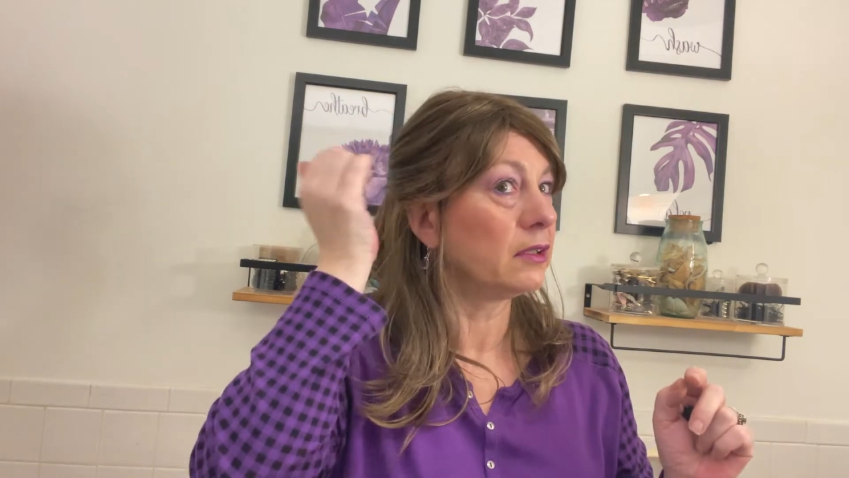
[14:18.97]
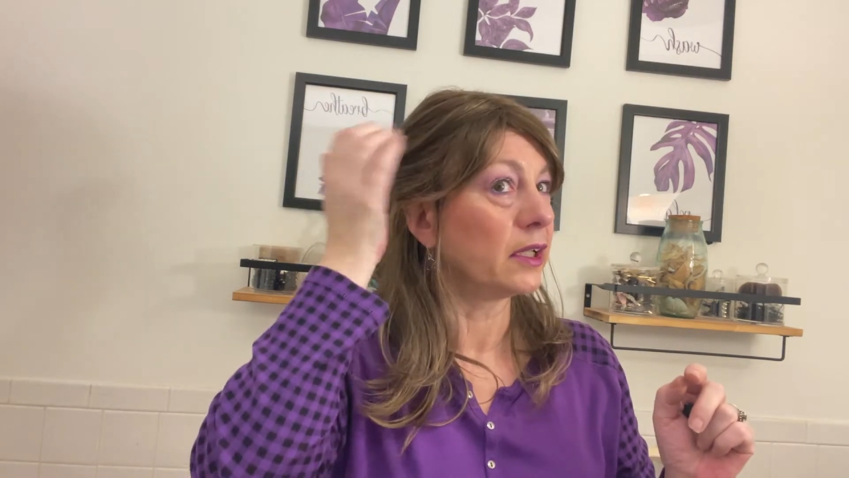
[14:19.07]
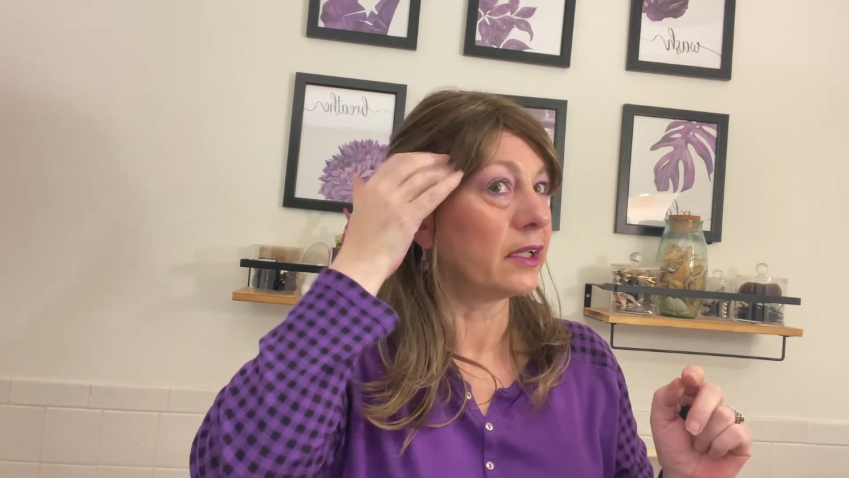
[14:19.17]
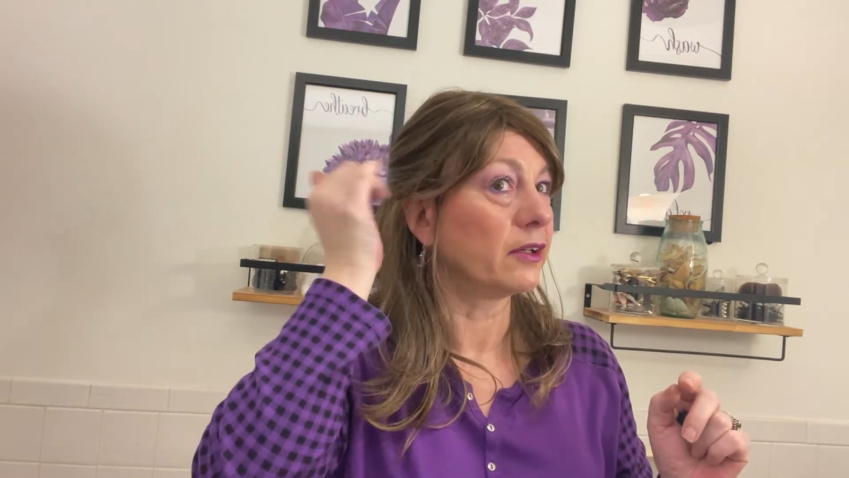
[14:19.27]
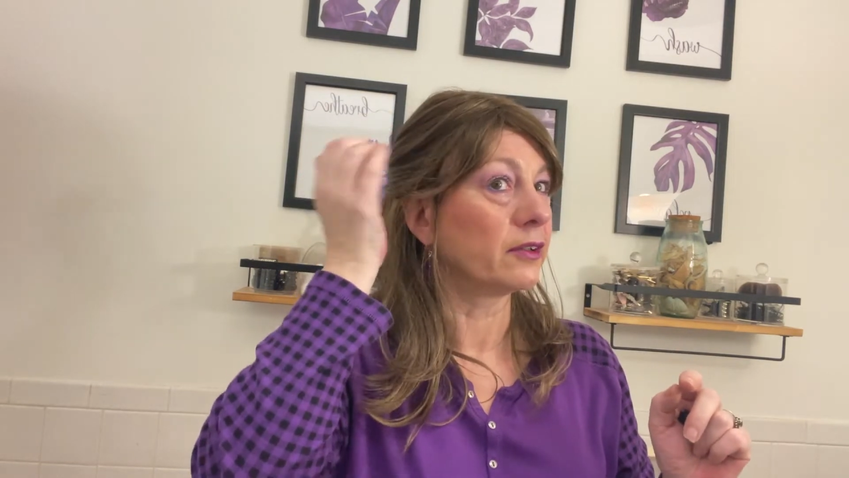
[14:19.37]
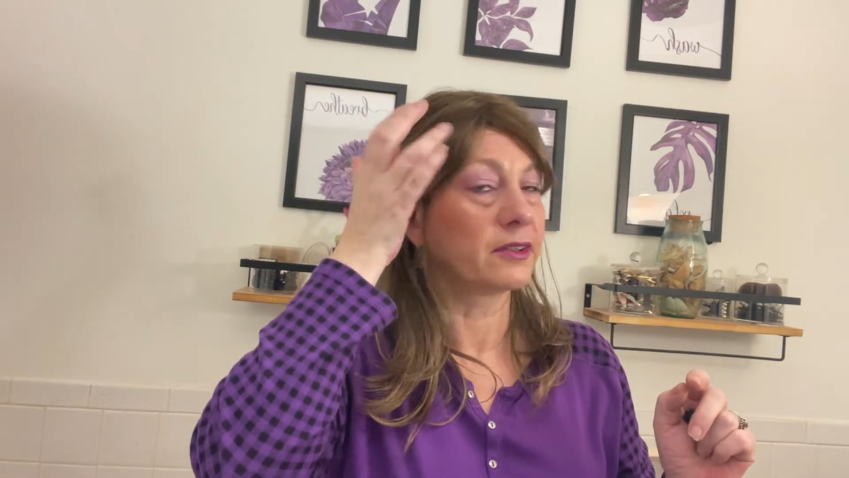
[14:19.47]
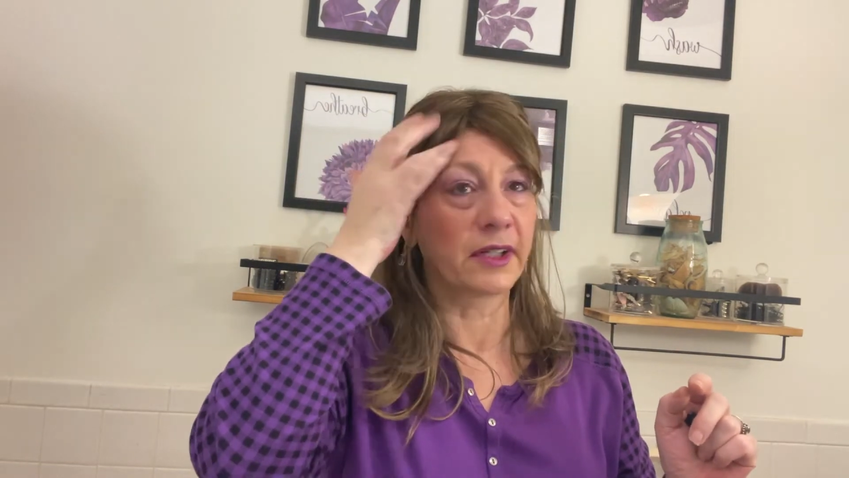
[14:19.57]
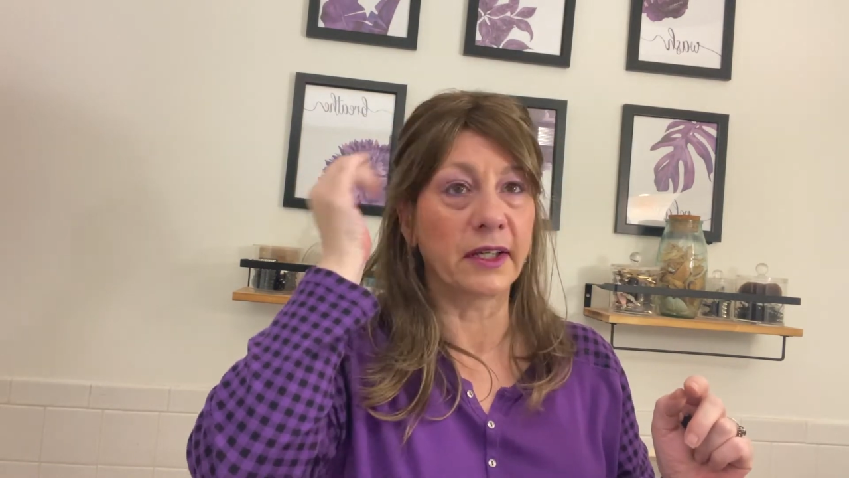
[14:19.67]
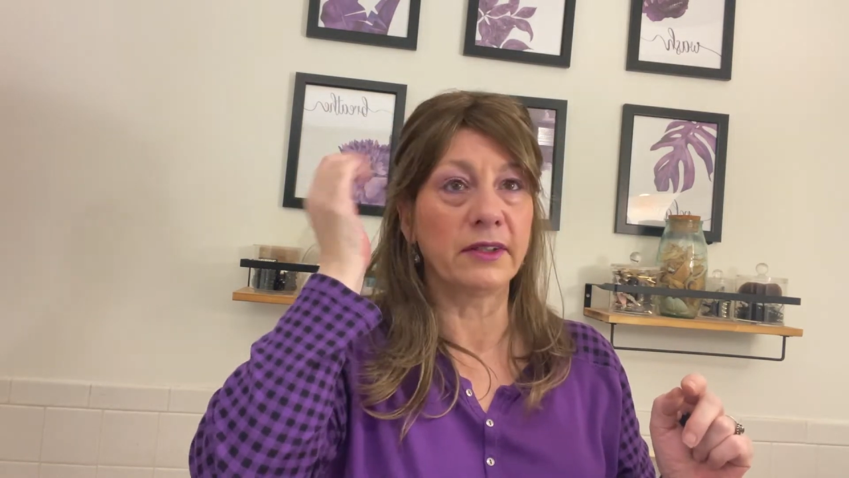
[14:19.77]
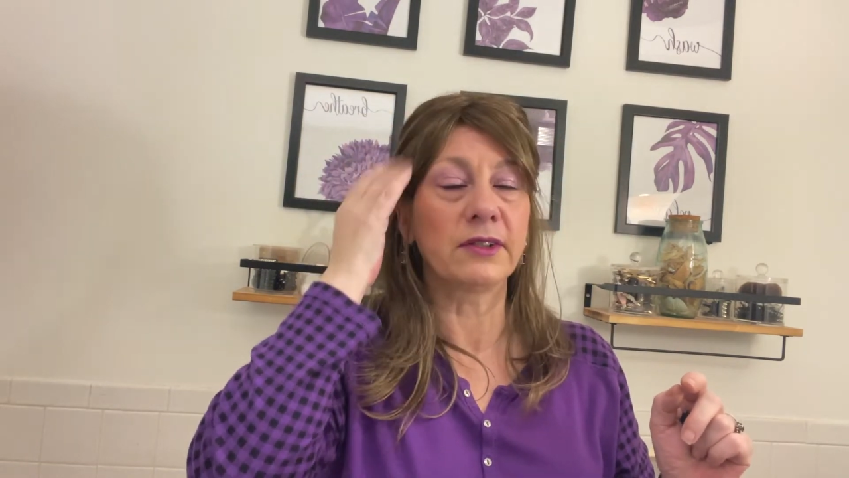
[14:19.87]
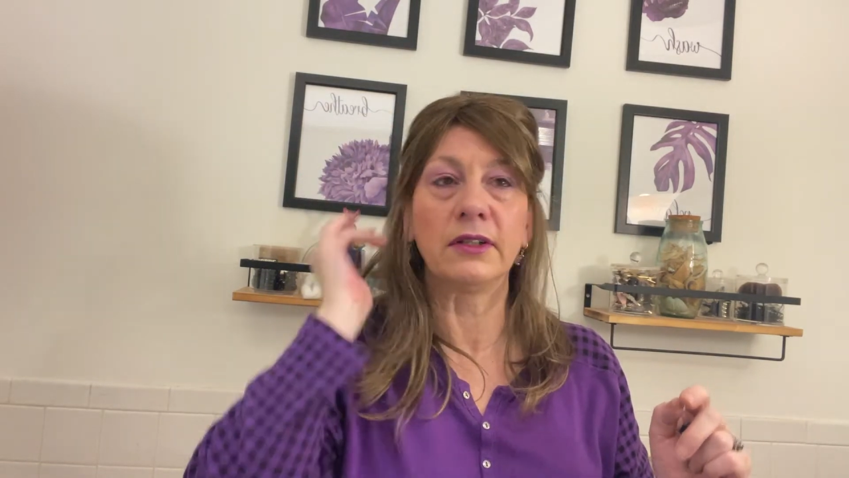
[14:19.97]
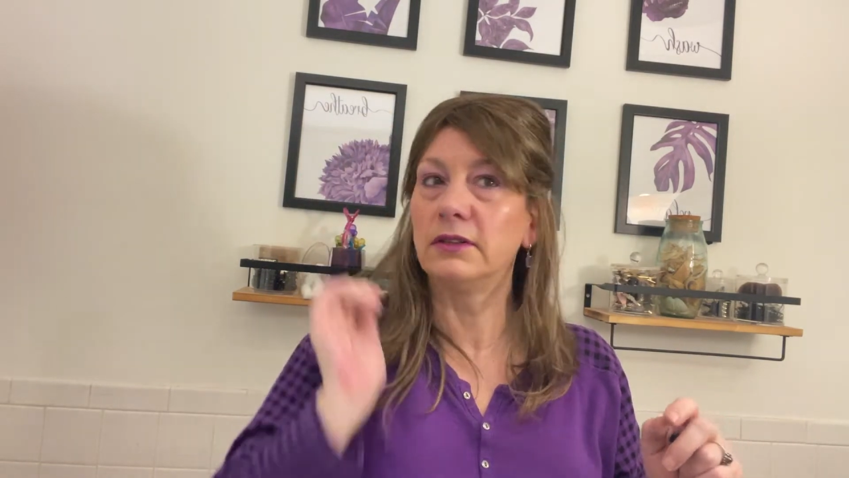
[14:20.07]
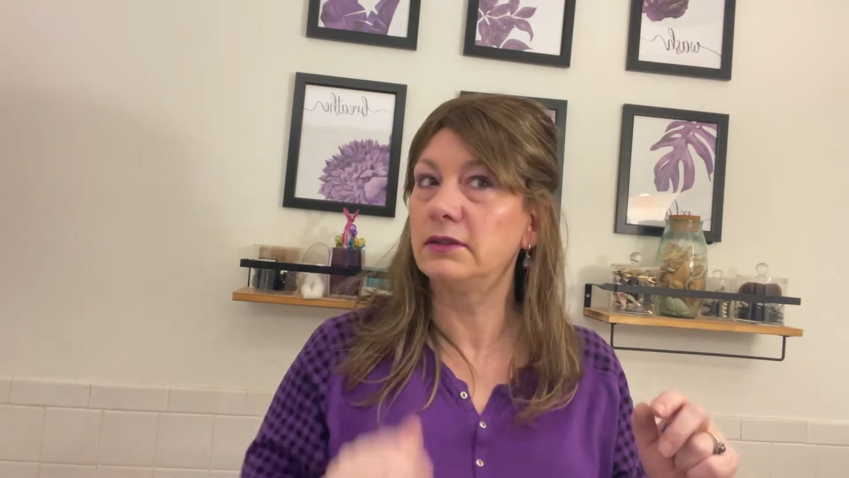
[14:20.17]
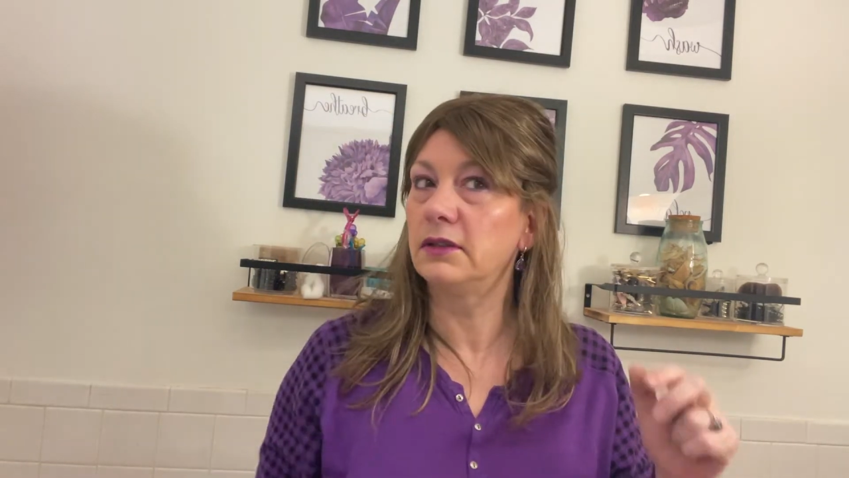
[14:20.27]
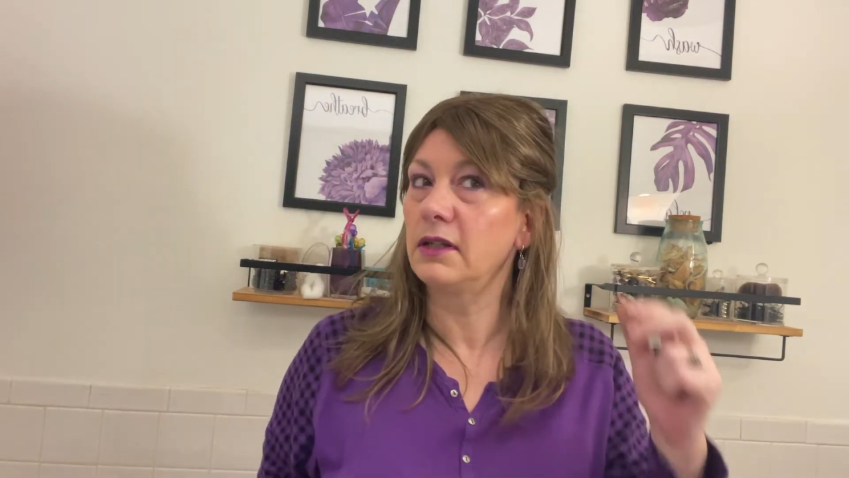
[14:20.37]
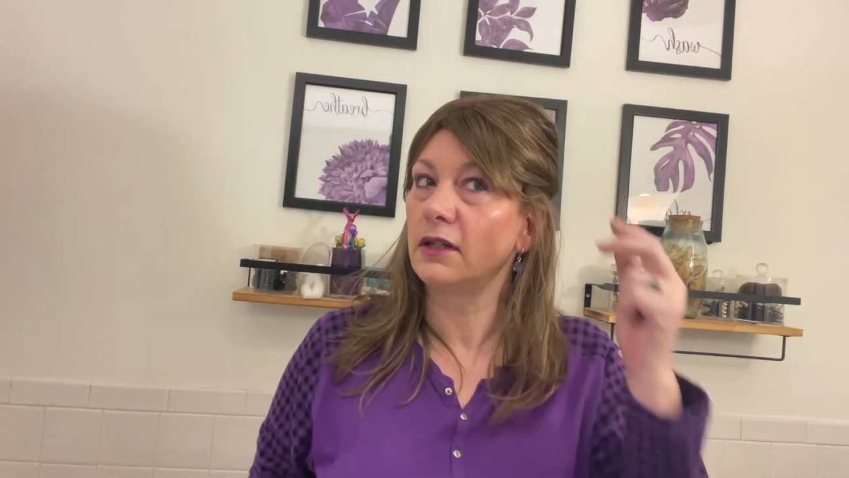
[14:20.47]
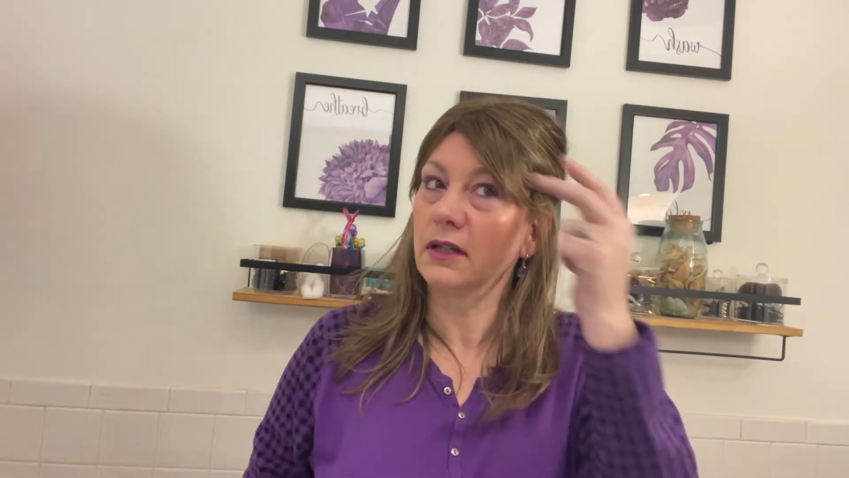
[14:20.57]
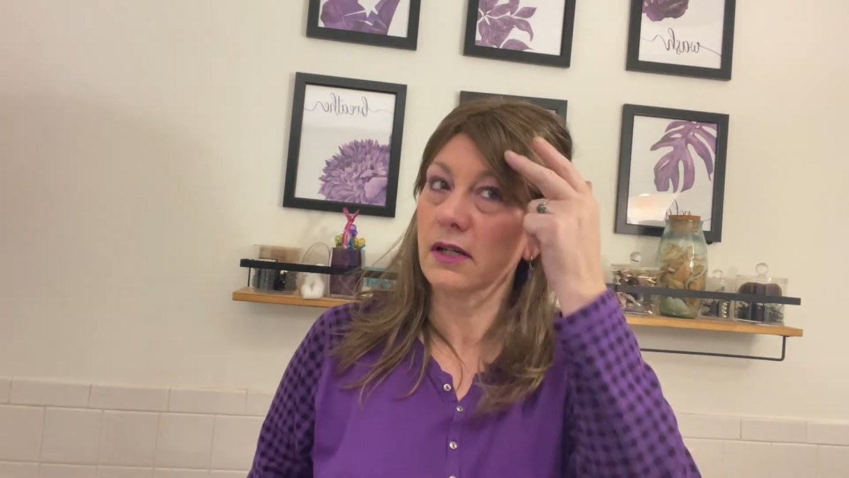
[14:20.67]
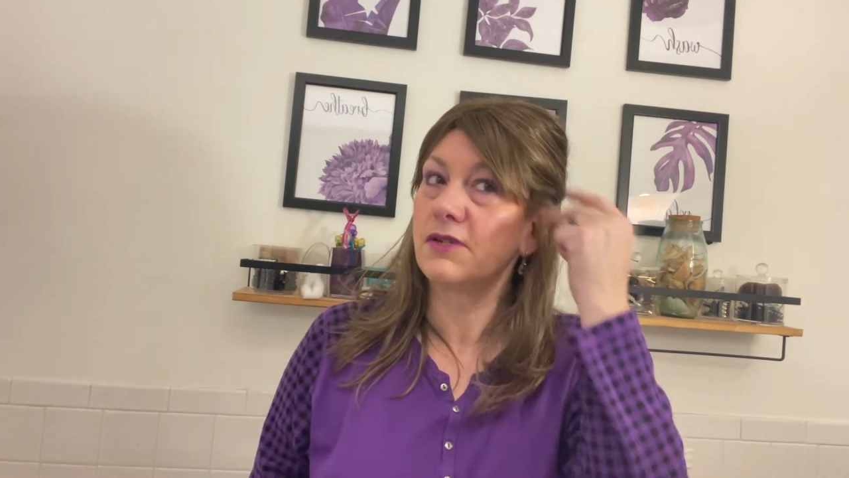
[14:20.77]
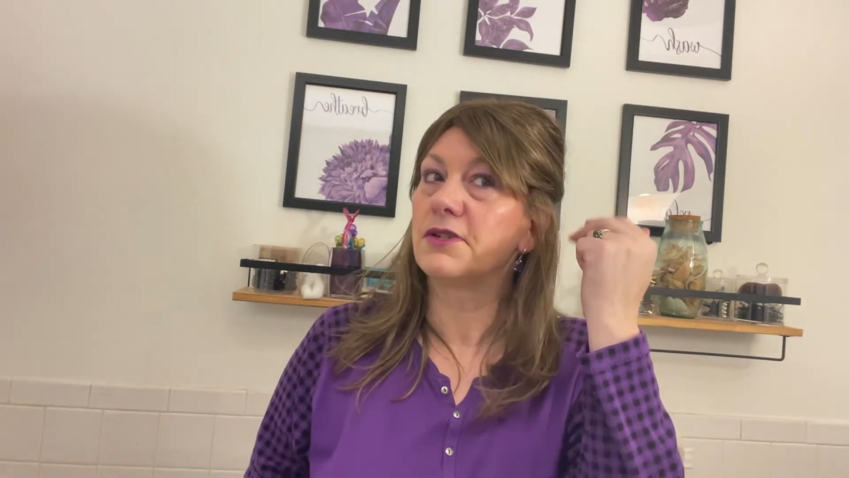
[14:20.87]
the ear stays.
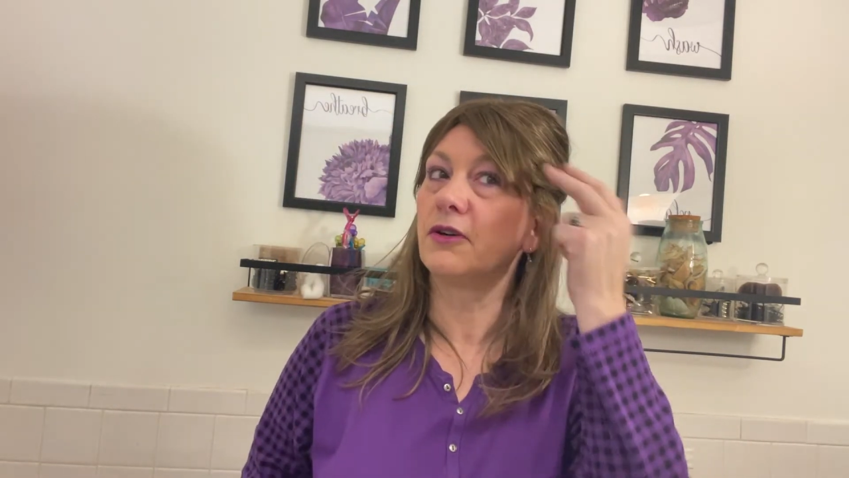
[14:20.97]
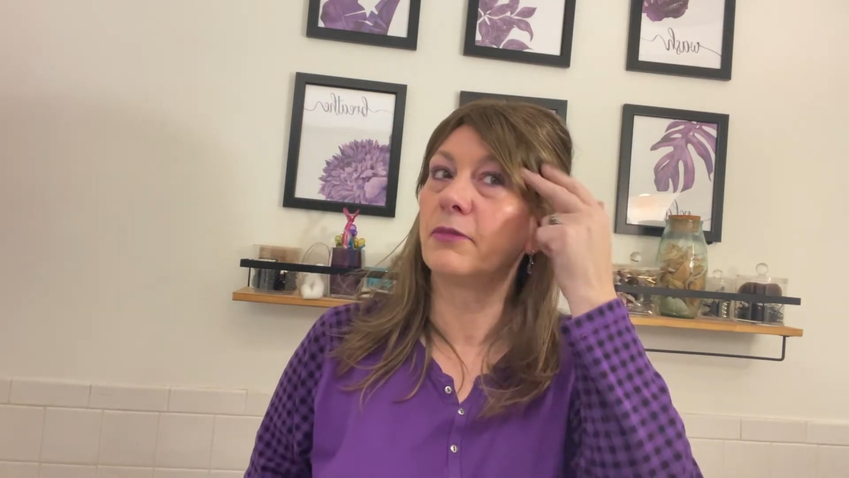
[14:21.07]
So